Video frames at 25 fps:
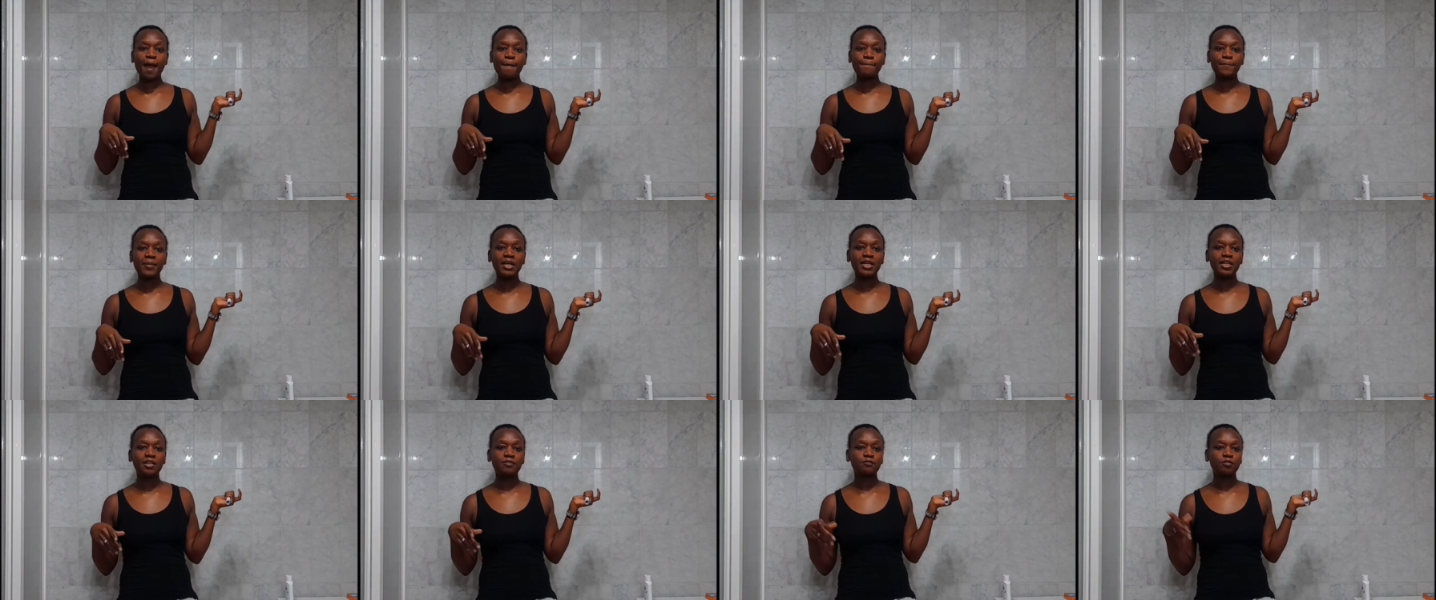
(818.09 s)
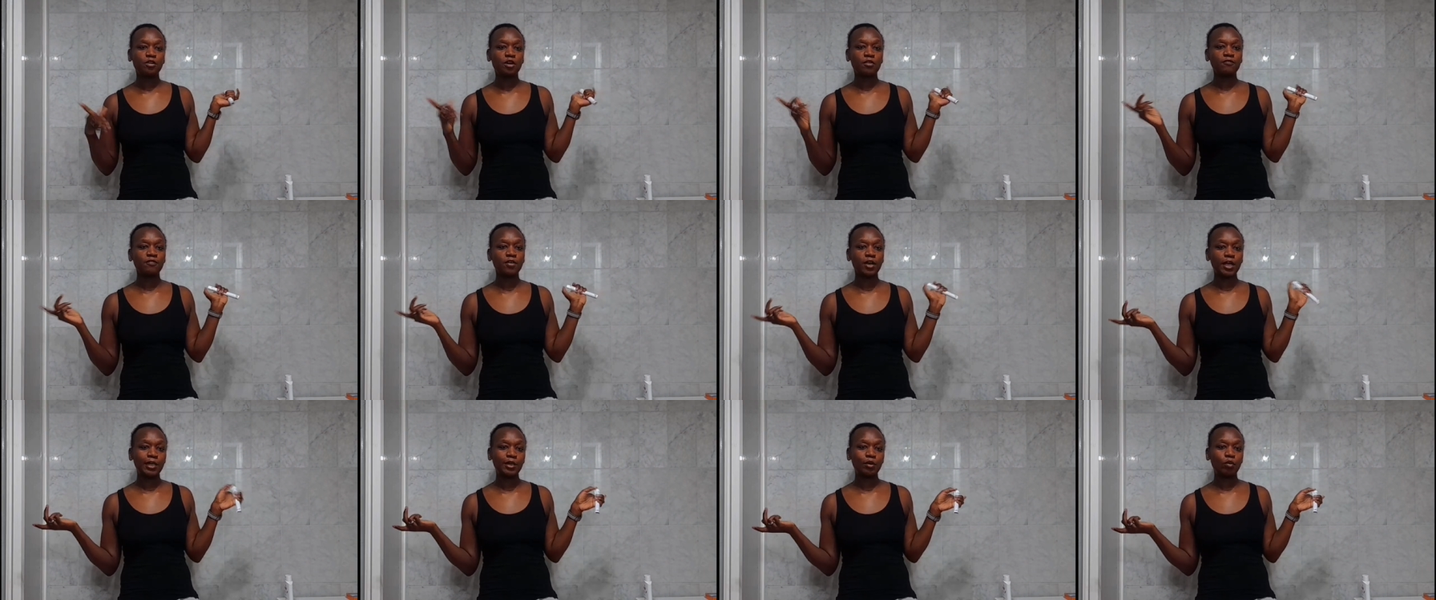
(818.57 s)
And if you have
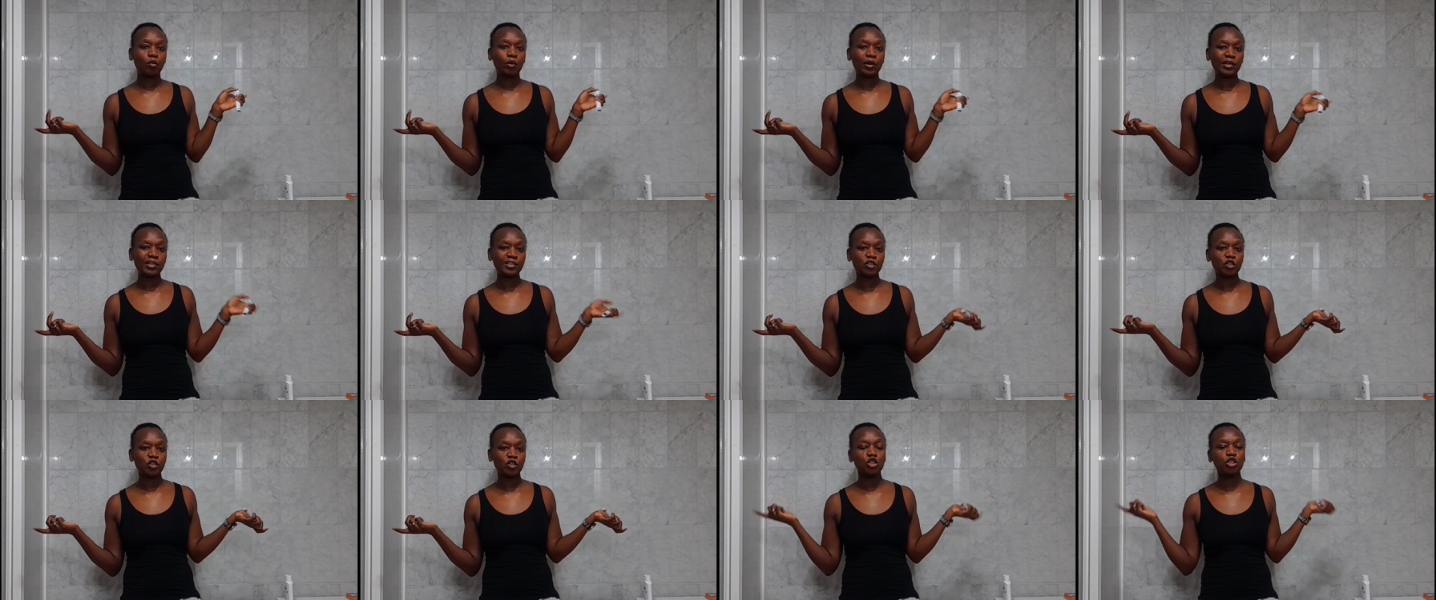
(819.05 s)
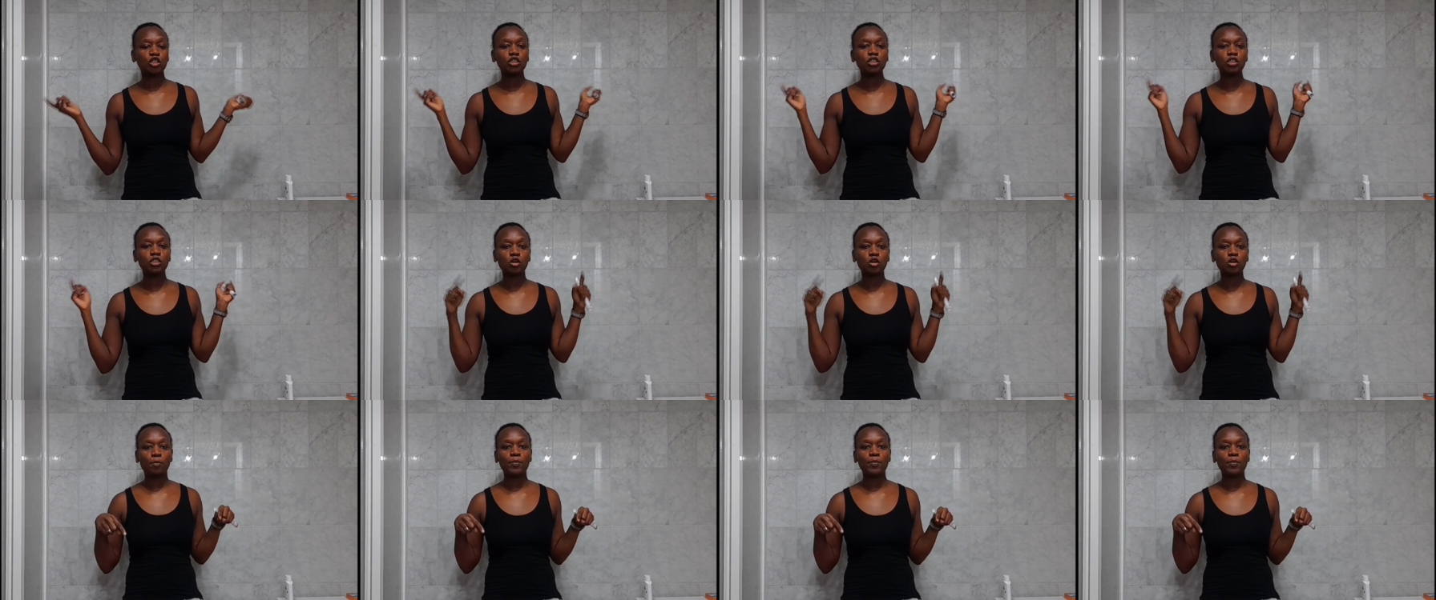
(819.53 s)
any questions,
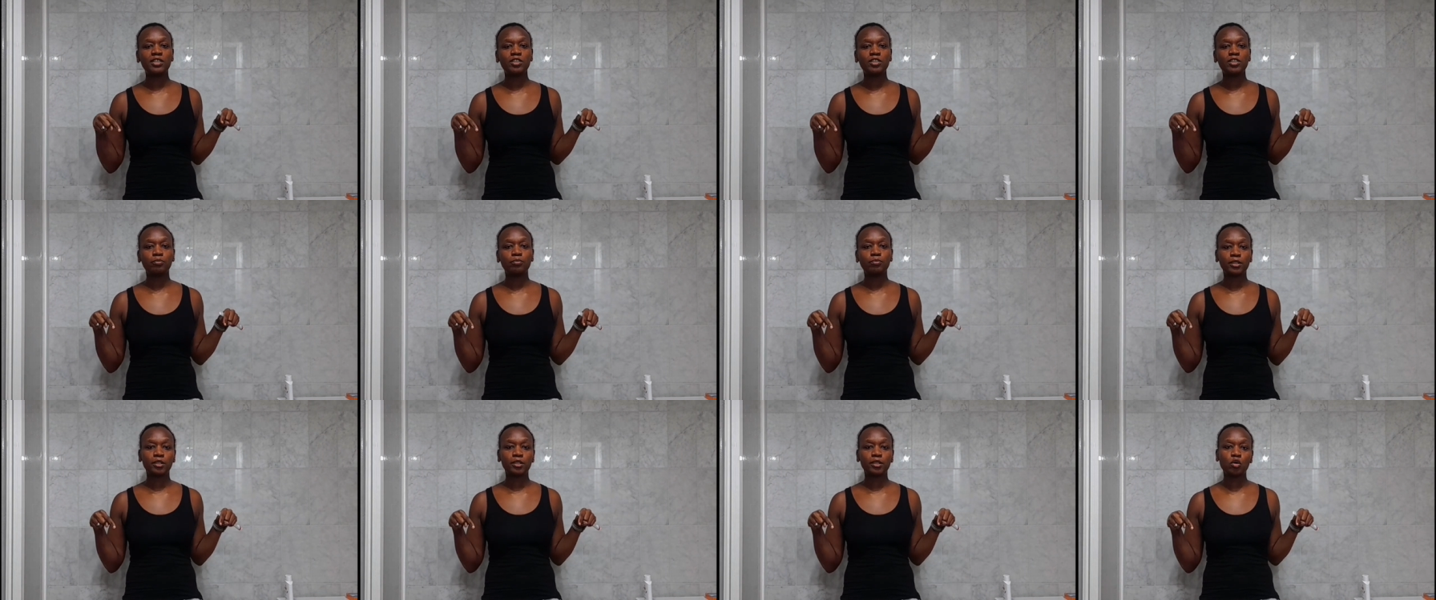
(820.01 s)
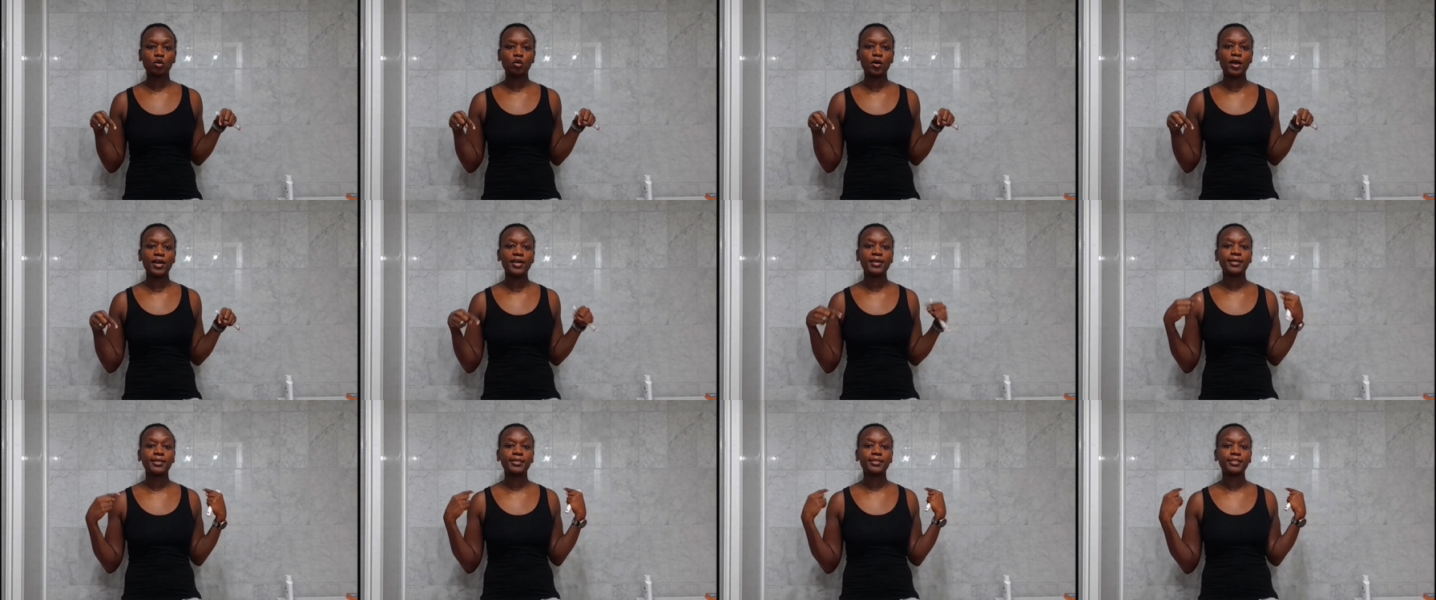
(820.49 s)
comment down below and
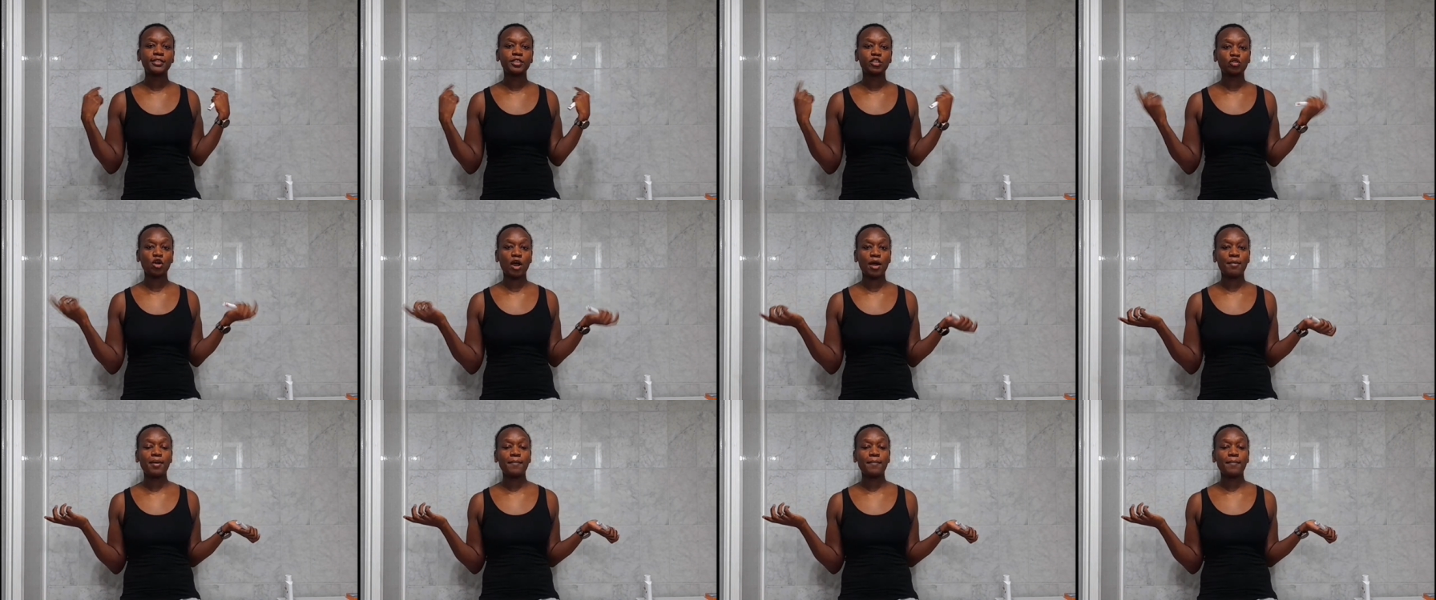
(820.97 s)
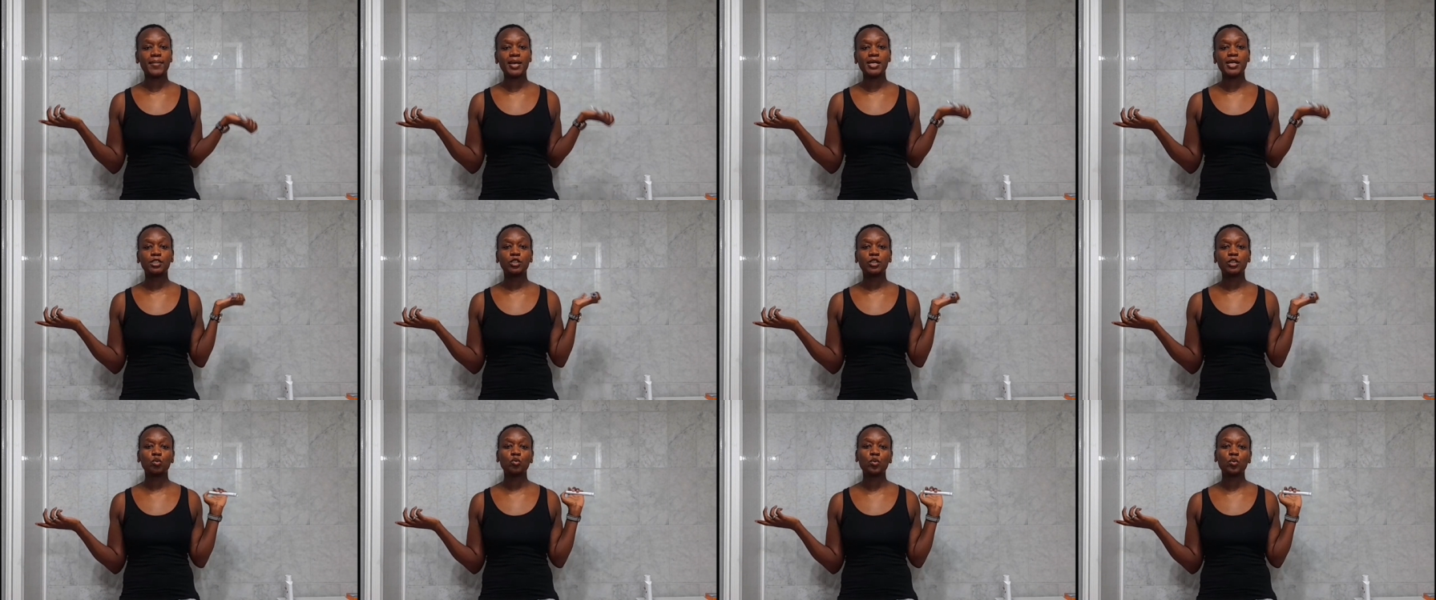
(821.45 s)
I'll try my best
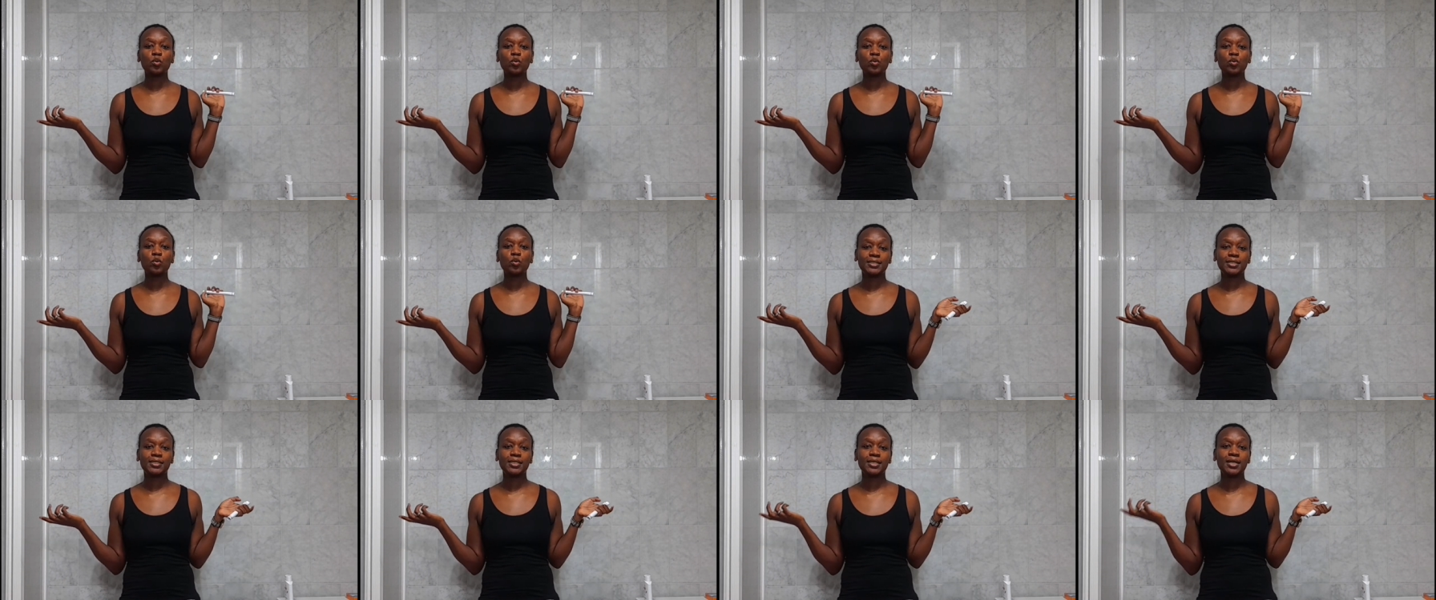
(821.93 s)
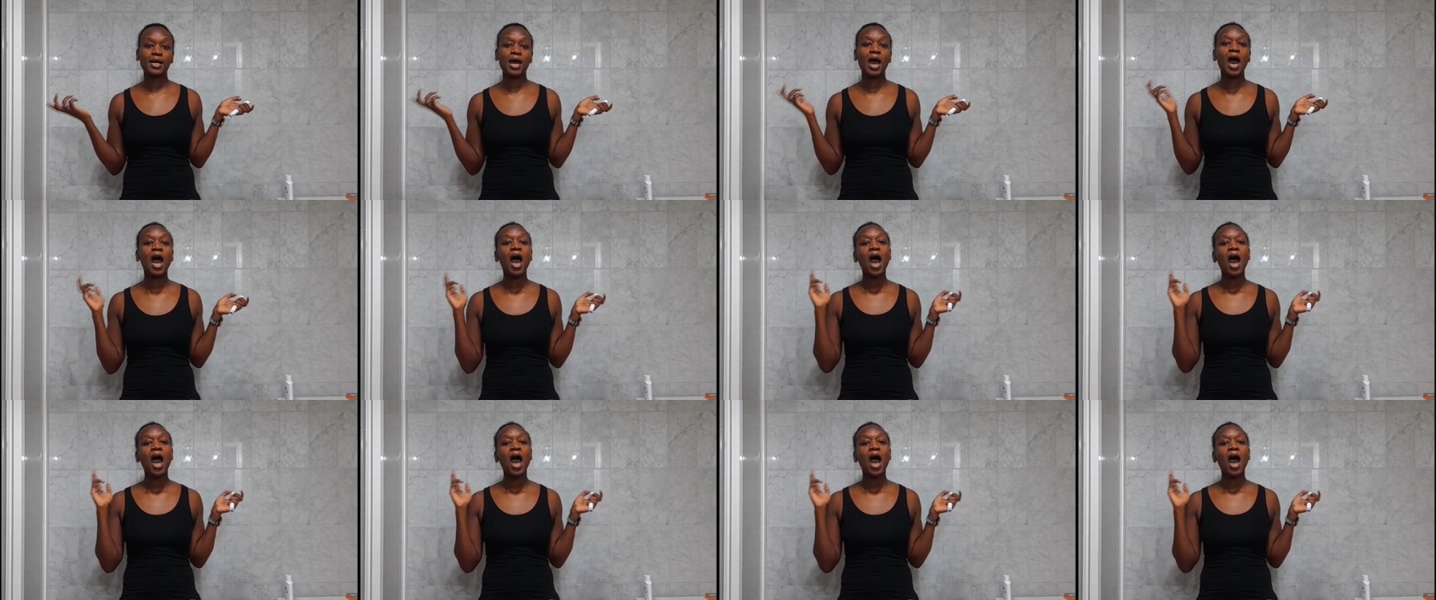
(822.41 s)
to answer.